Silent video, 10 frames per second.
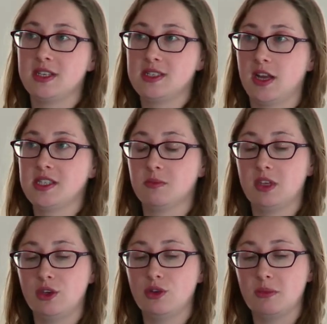It's not
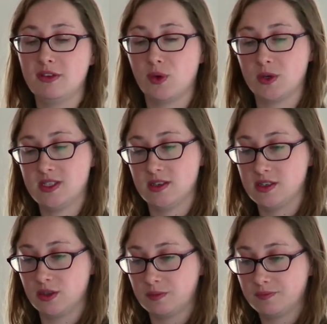something you can be forced
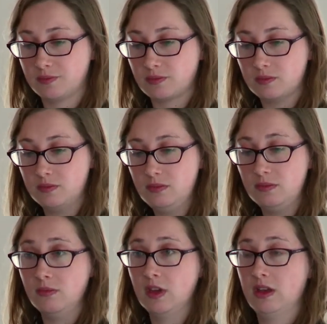into.
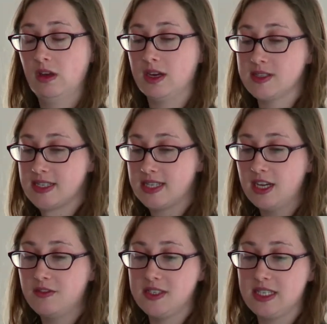As I
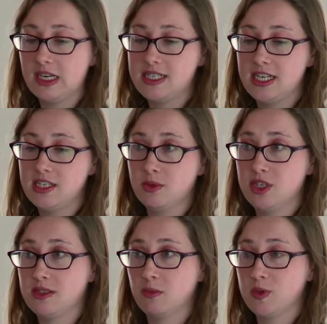said, facilitated, which
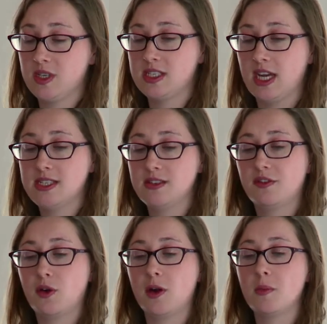is the most intensive
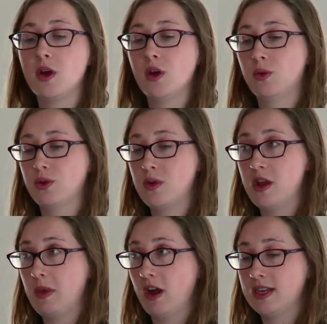form, would only
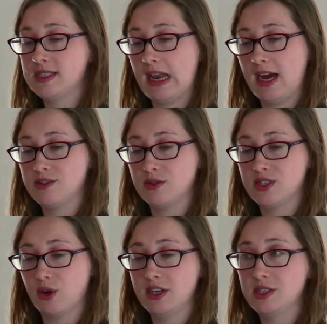apply as a last
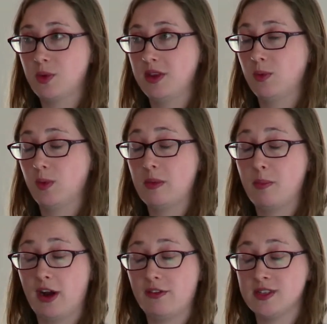resort where the will and
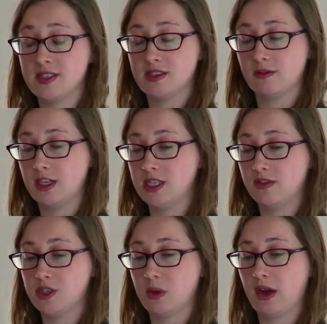preferences of the
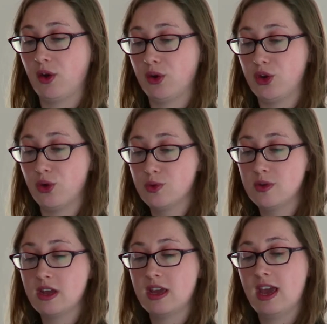individual are
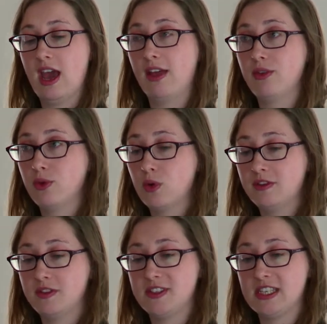unknown, and the role of
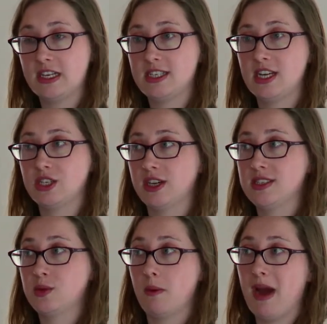the facilitator
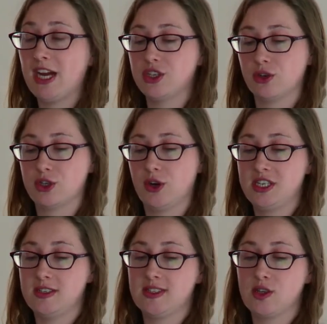is to imagine or try
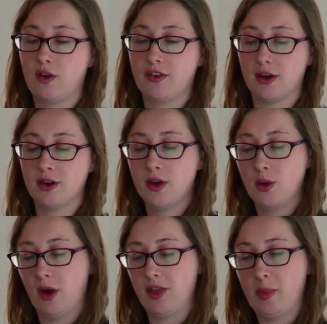to discover
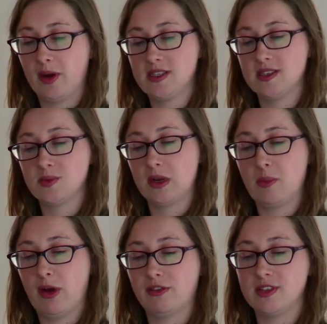what the person's will and
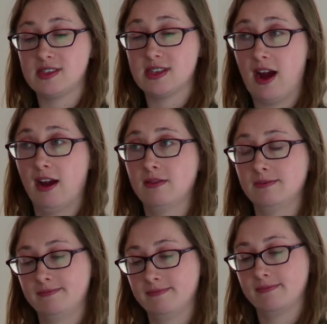preferences are
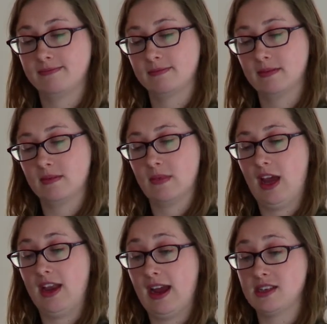
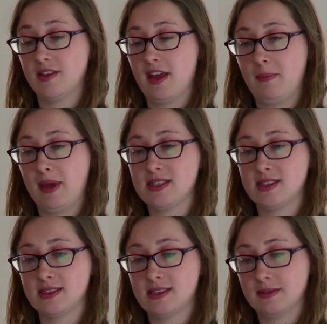and act on that
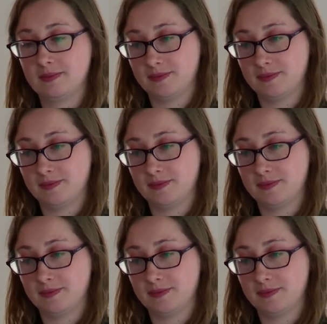basis.